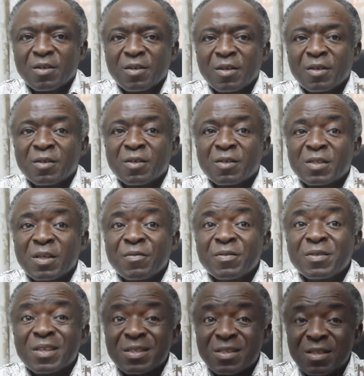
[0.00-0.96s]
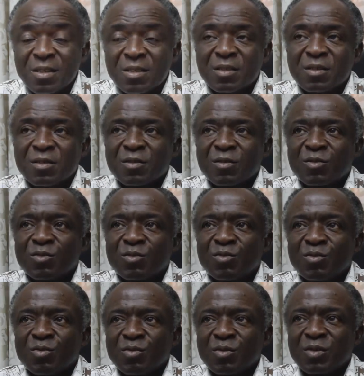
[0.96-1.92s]
In 76
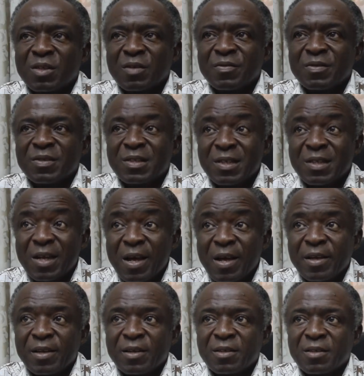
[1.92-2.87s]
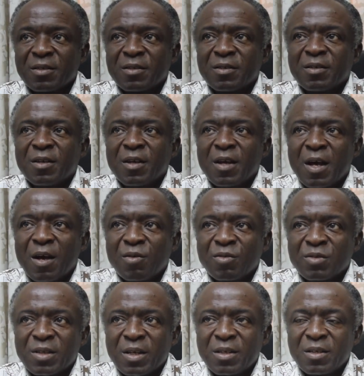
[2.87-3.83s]
to 79, I
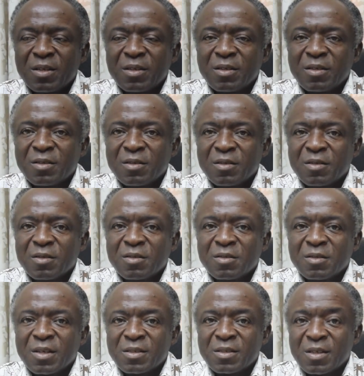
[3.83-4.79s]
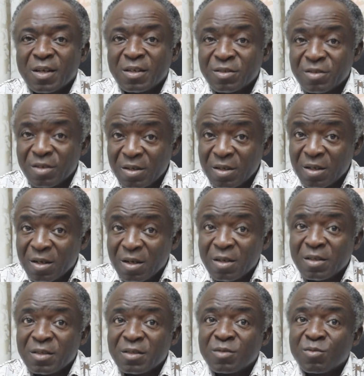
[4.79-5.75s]
was at the African Training
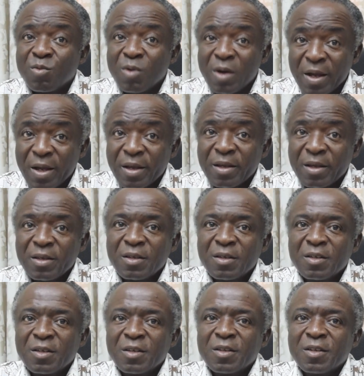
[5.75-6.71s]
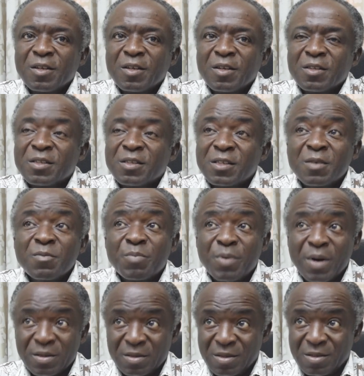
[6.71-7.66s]
College, where teaching
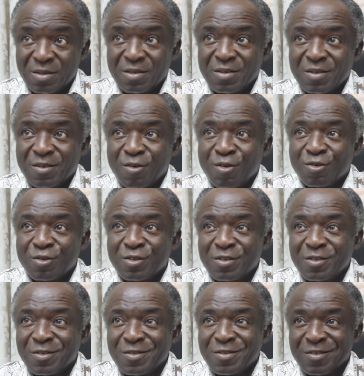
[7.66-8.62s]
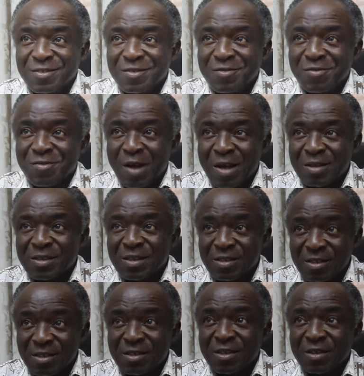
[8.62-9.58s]
practice, or as a
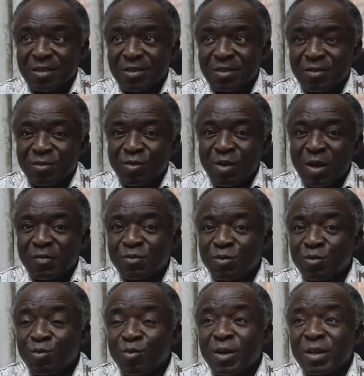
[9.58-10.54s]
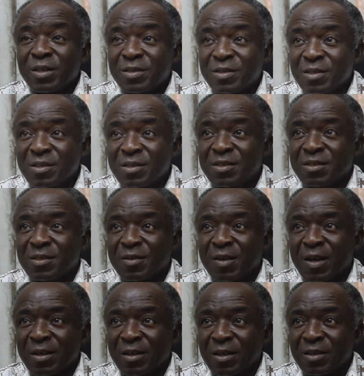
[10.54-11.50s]
teacher, you have to go and teach
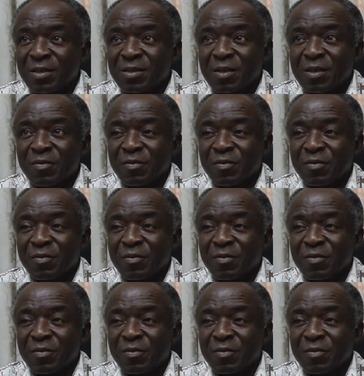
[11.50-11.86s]
at least